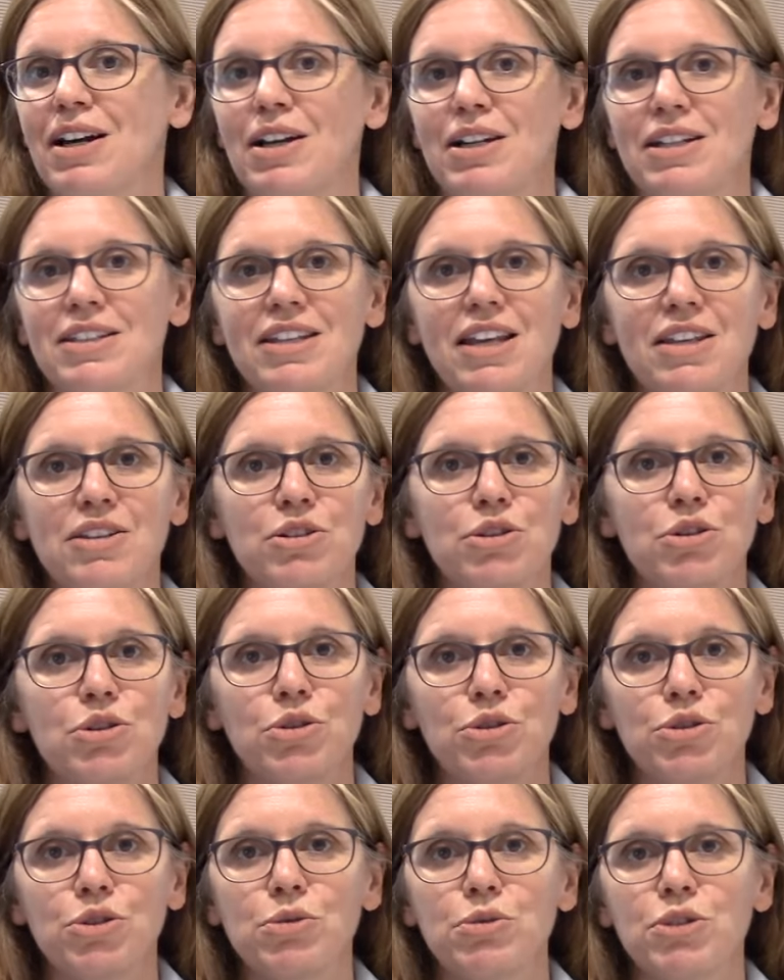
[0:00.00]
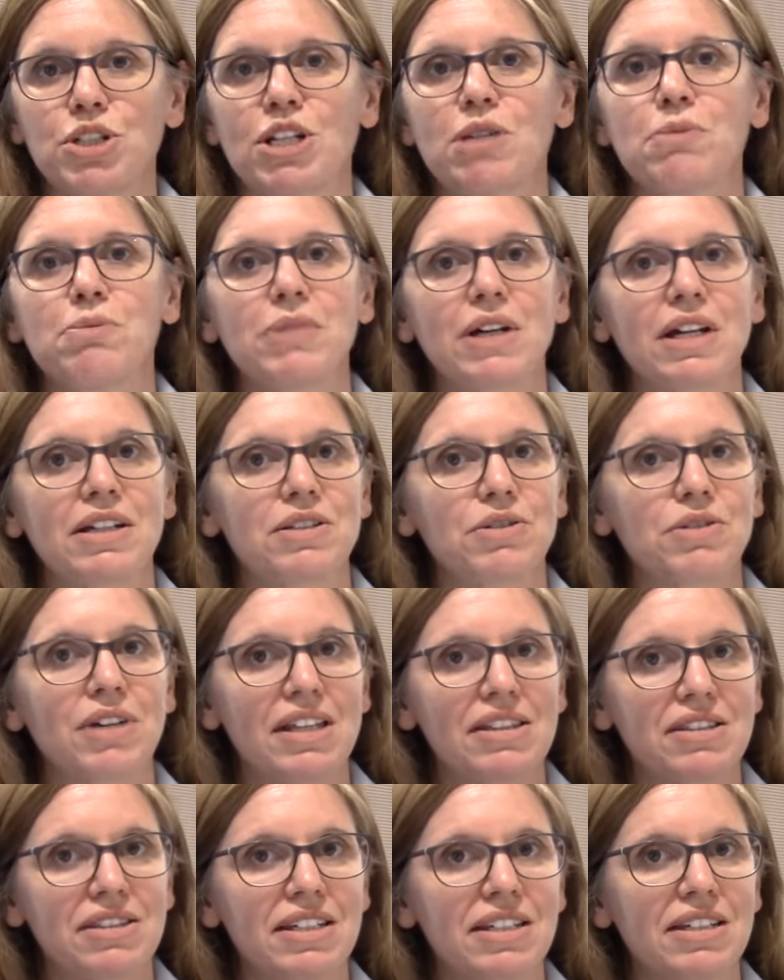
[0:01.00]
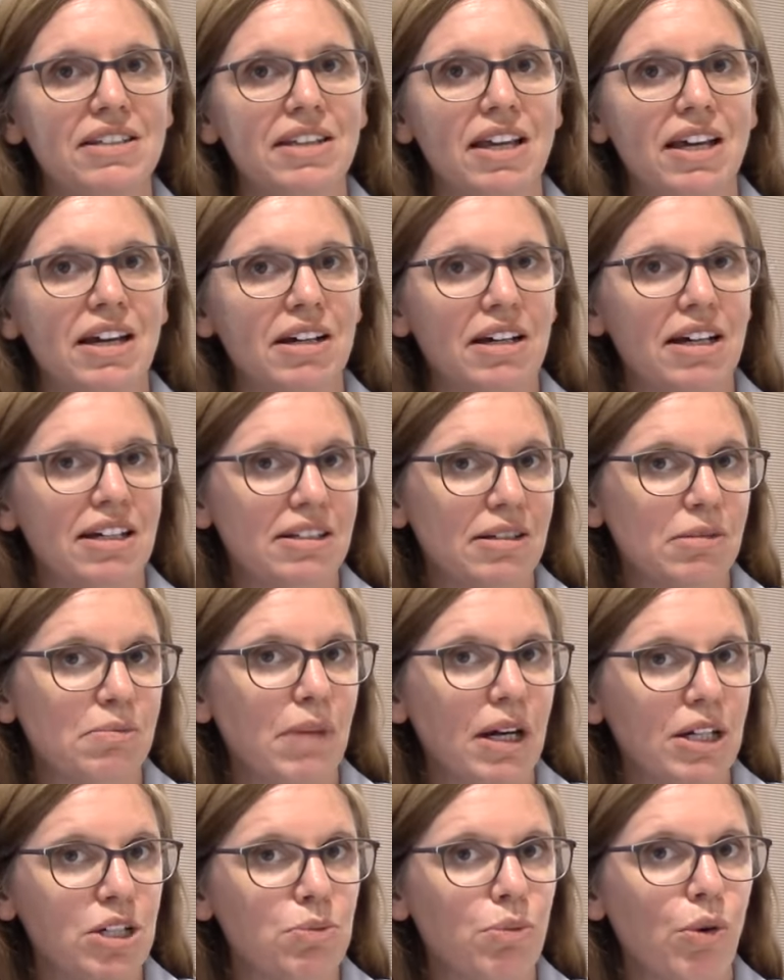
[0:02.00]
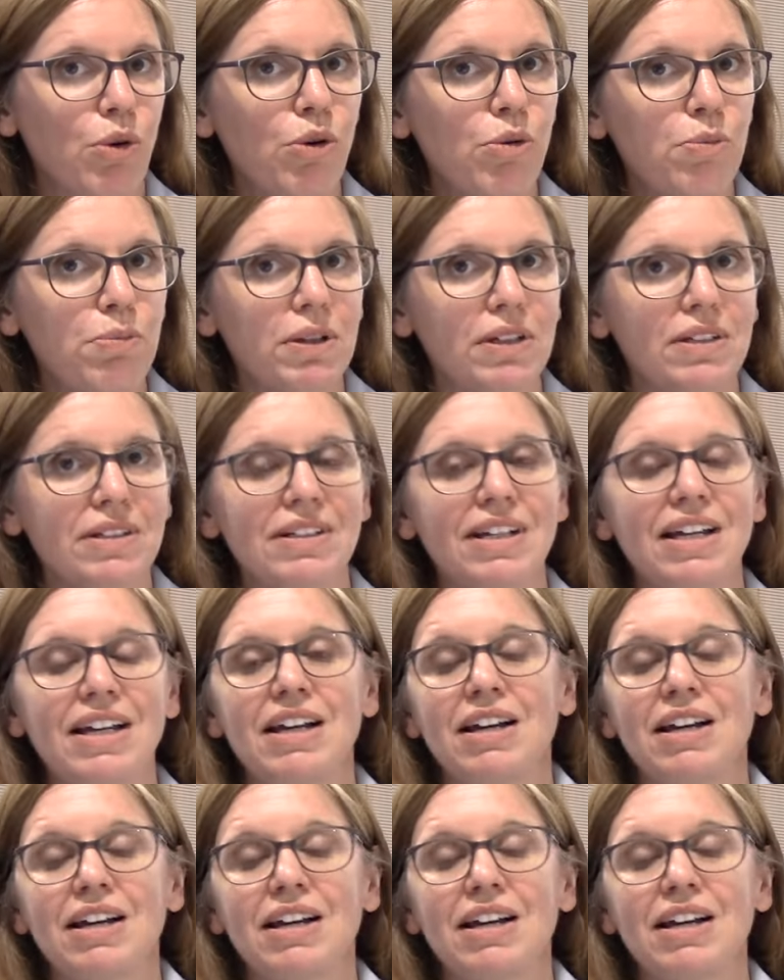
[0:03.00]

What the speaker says: It has a huge impact. You can see they are getting much more open,